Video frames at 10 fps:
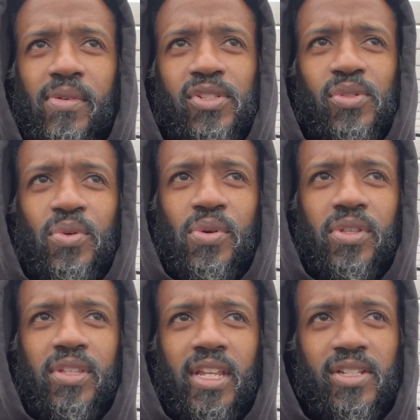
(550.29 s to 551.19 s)
stored and
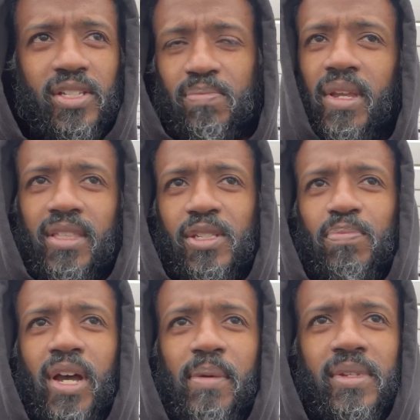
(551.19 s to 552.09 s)
then they just make this
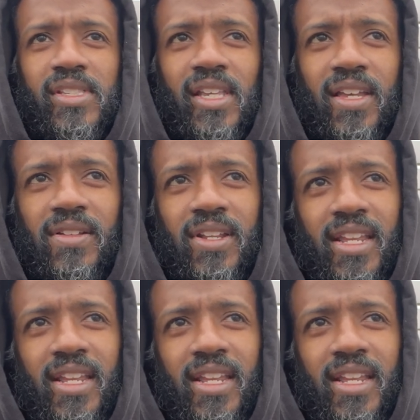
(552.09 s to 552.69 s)
popping sound